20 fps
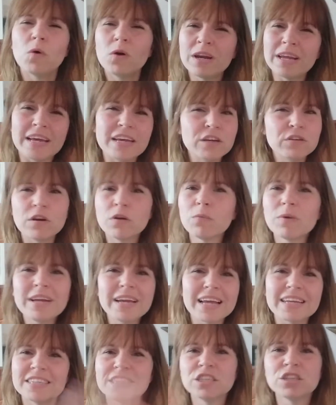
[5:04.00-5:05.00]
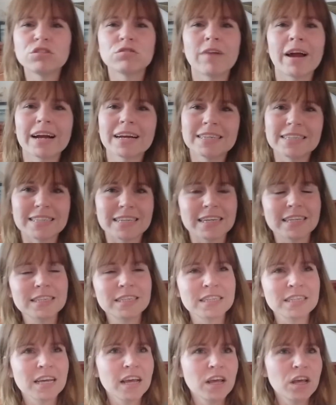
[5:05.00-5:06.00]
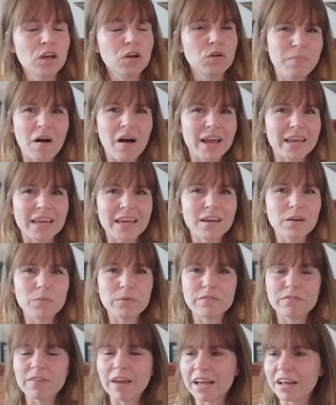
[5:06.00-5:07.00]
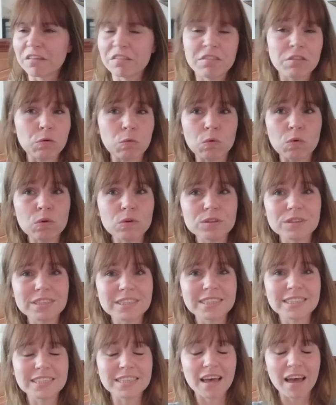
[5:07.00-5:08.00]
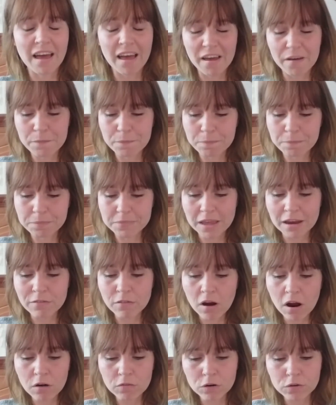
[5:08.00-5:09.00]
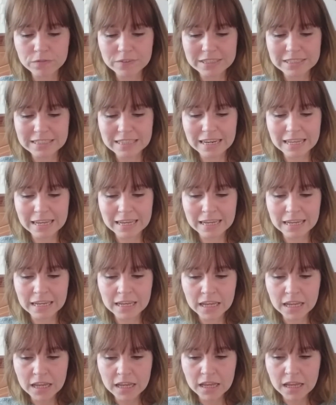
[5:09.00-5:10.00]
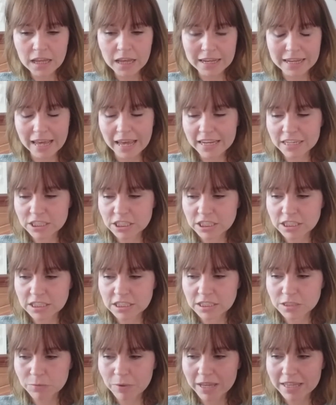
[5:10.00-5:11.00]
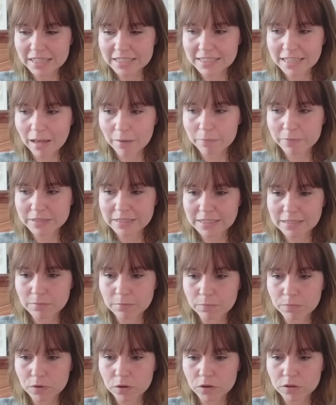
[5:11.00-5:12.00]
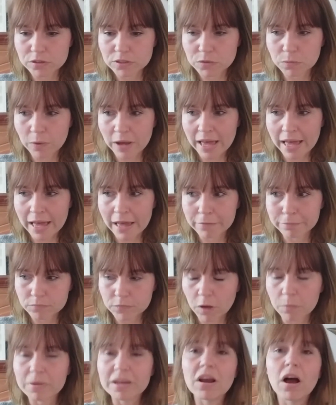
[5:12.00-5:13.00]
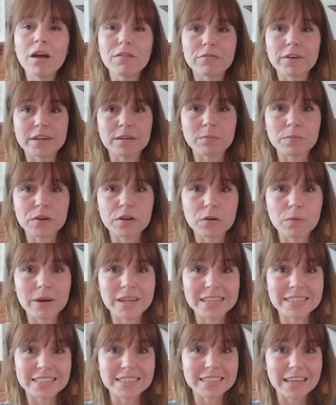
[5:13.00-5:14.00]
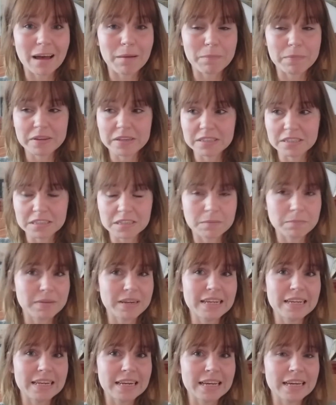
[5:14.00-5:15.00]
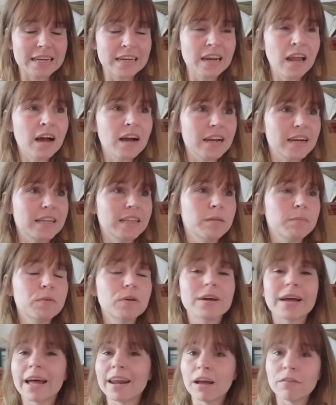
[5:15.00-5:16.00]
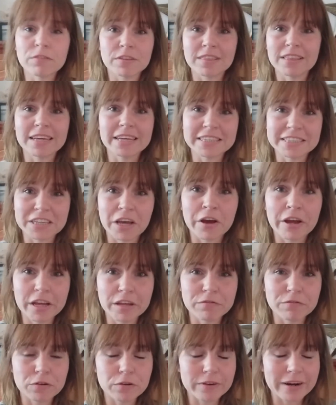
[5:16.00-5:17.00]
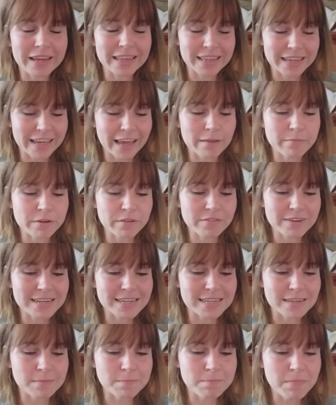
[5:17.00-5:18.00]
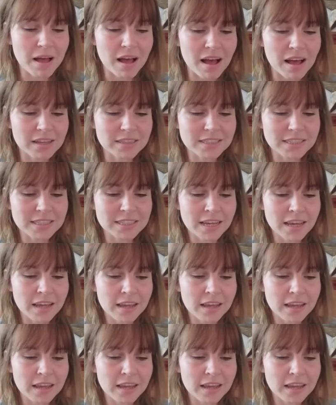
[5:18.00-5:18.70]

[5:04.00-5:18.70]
it. You don't want to get distracted by it with like thoughts. There are obviously occasions where this happens in books where, I mean, I've read a book where this has happened completely, and luckily the book had other things going for it that kept me reading, but